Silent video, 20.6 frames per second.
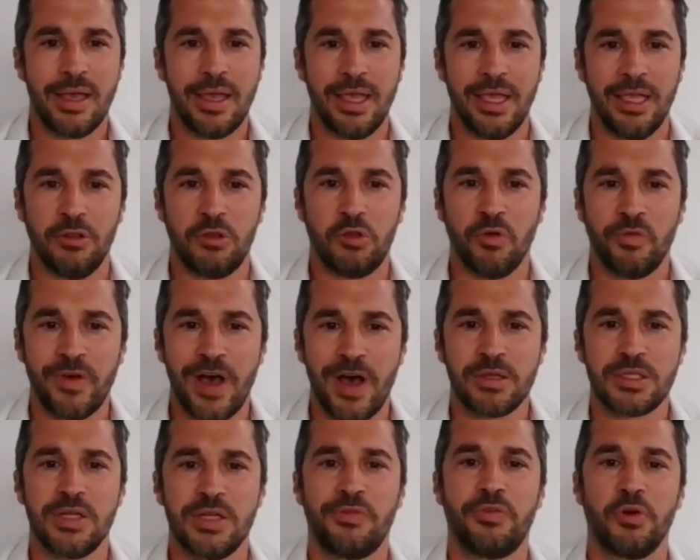In
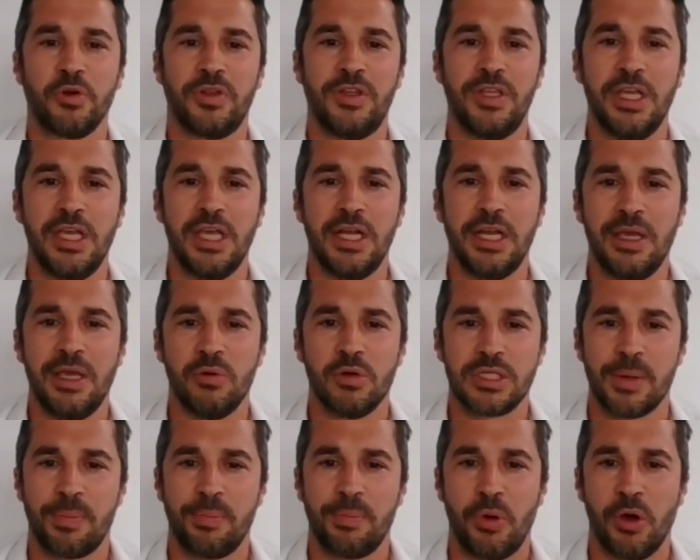2014, he
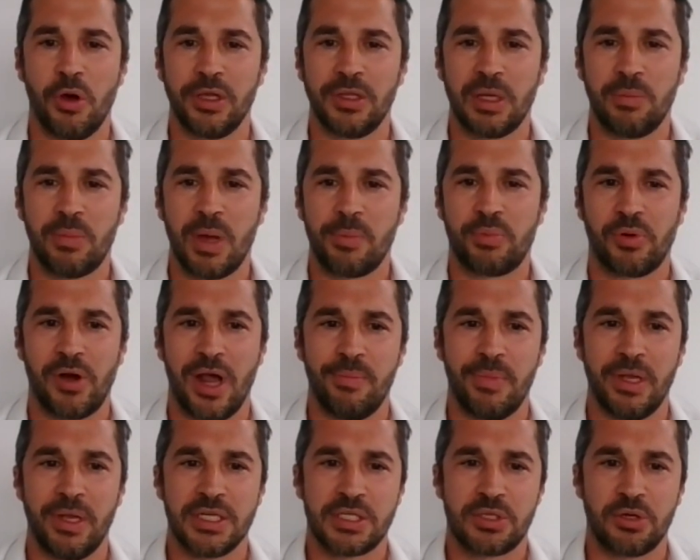was appointed by Prime
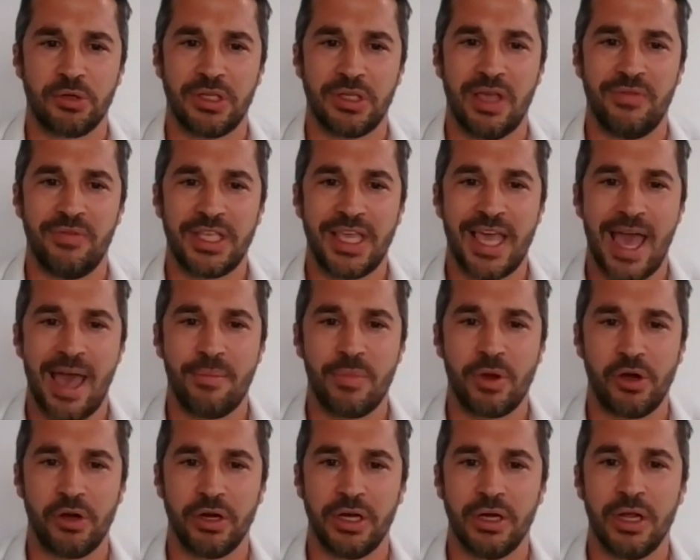Minister David
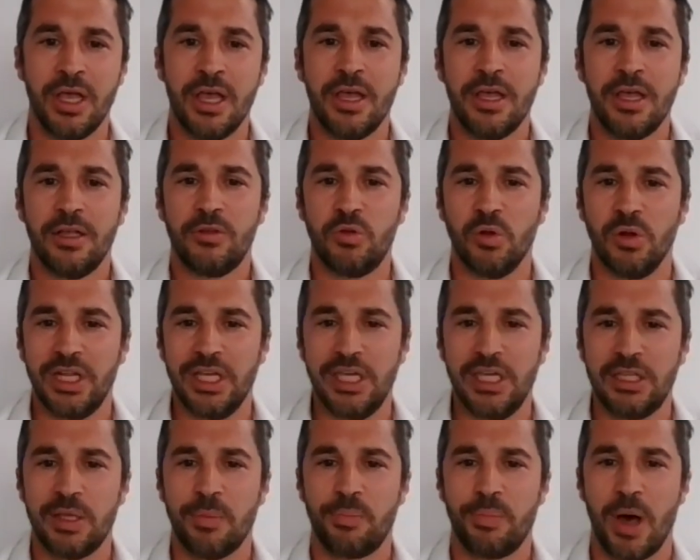Cameron to
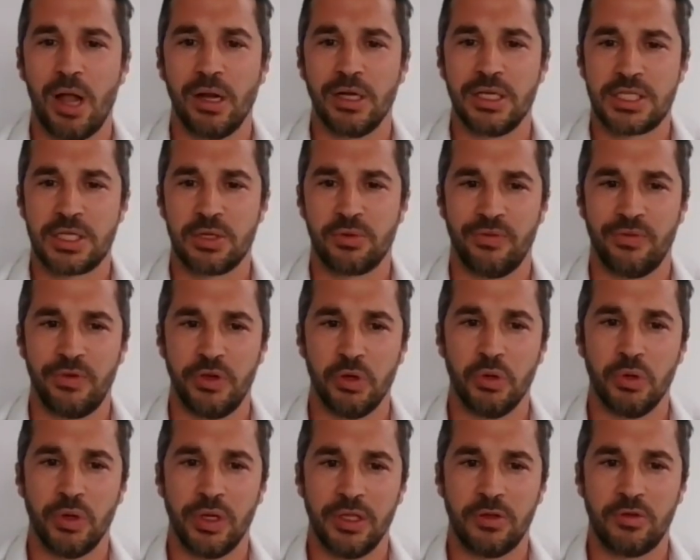lead the policy
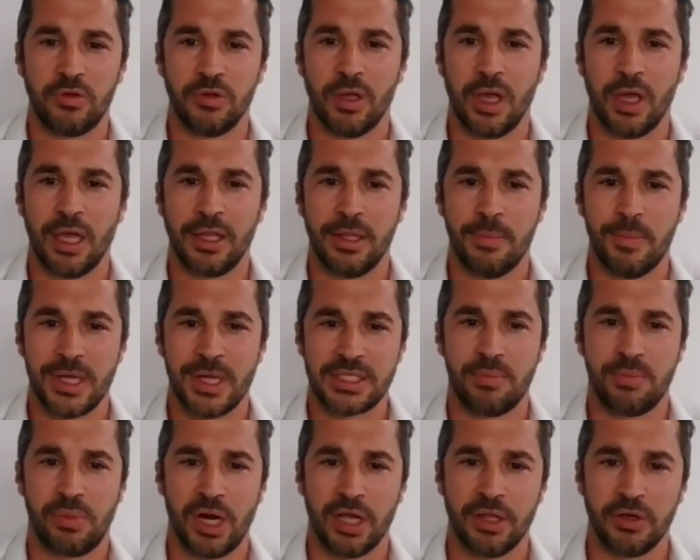review into the
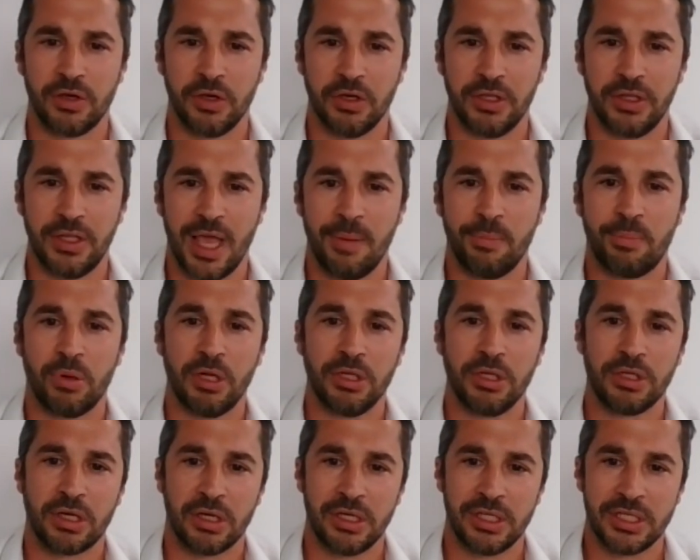Muslim Brotherhood and
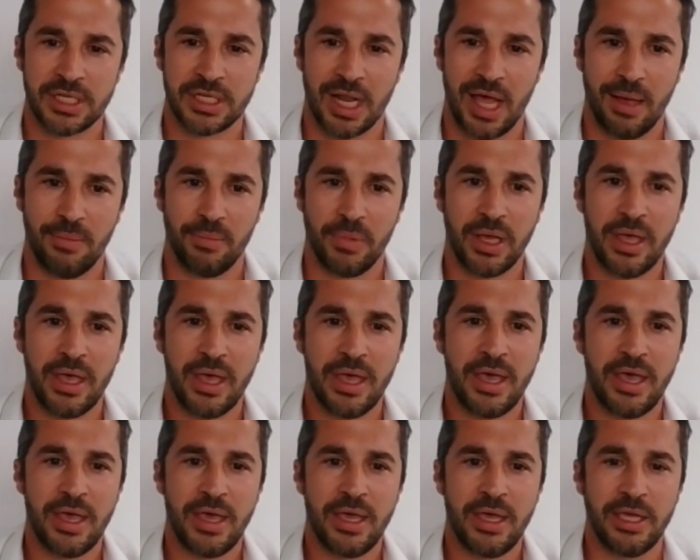political Islam.
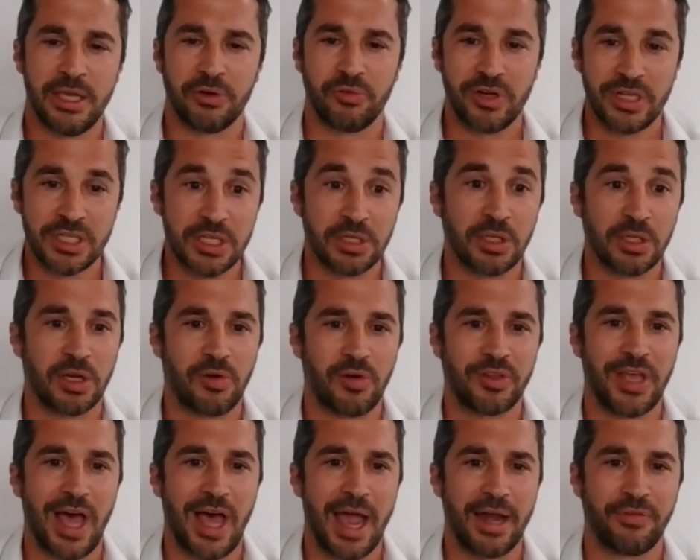He recently
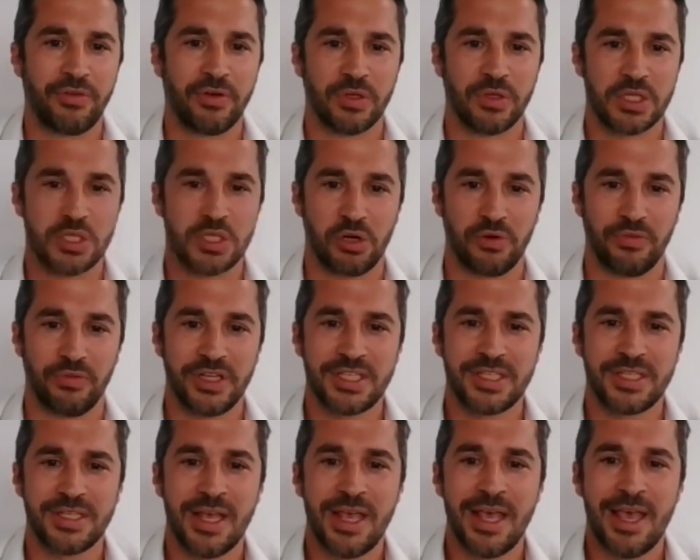retired from the
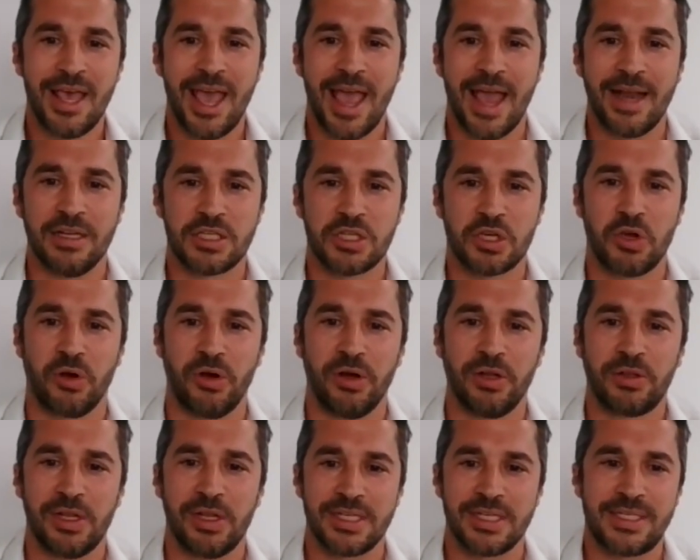service and is
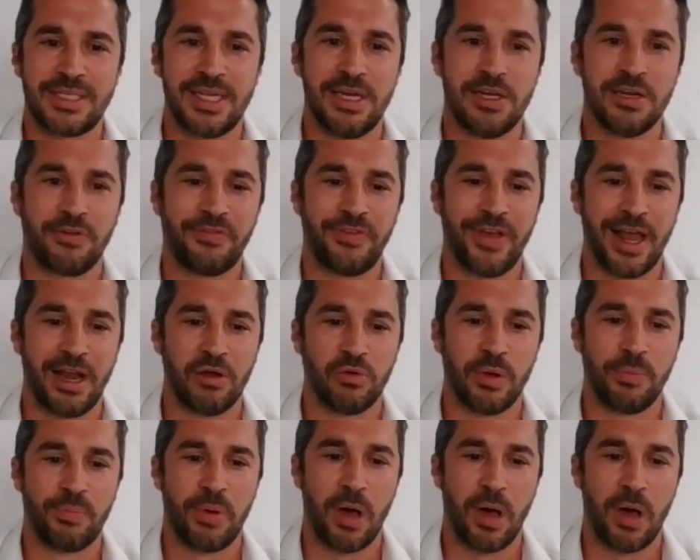currently a senior fellow with